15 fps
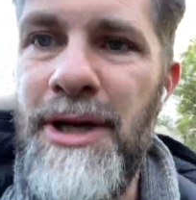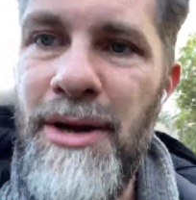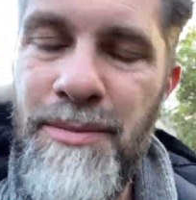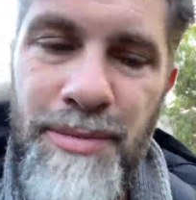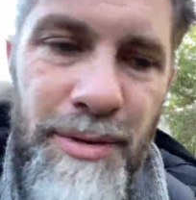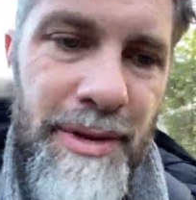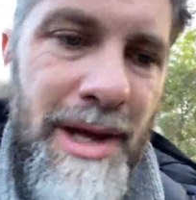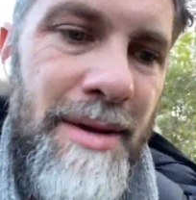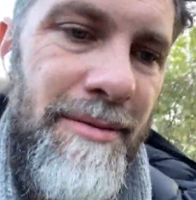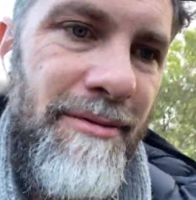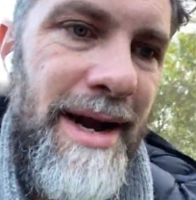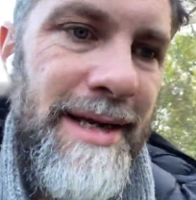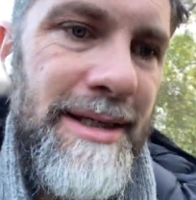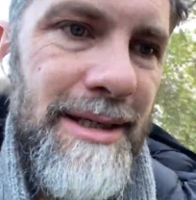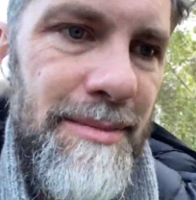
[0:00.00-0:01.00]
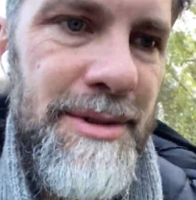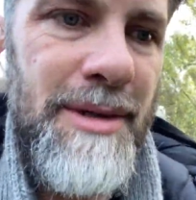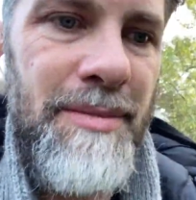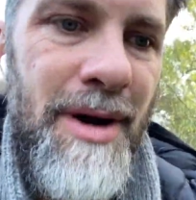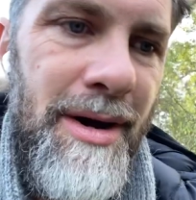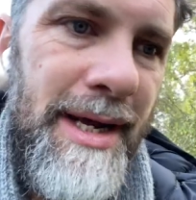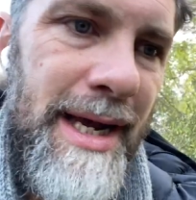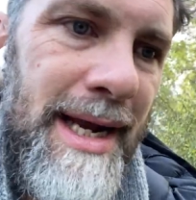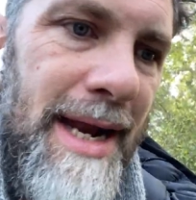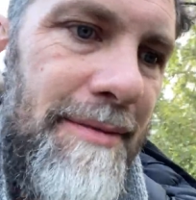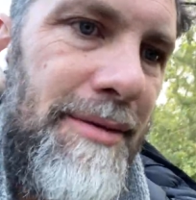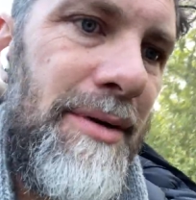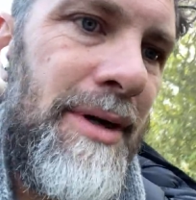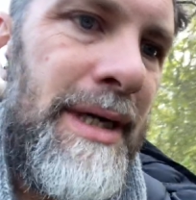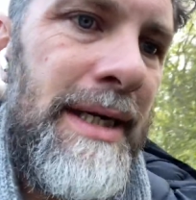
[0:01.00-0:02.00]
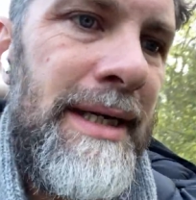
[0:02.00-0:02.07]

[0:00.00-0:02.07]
don't put their rent up to market level.